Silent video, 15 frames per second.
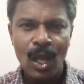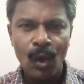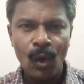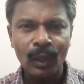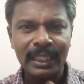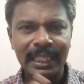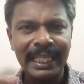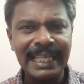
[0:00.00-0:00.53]

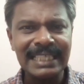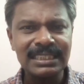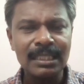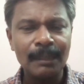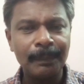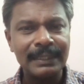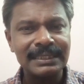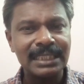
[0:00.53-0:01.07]
or he is the
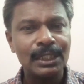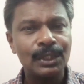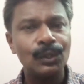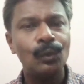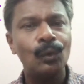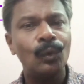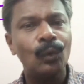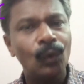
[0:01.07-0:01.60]
person to
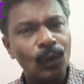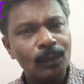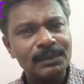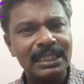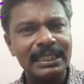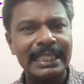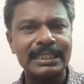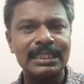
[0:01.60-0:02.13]
whom
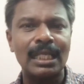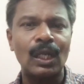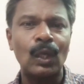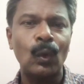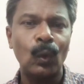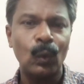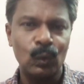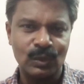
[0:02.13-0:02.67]
the debtor
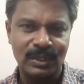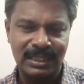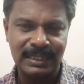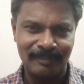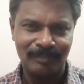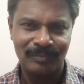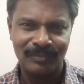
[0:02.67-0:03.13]
owes.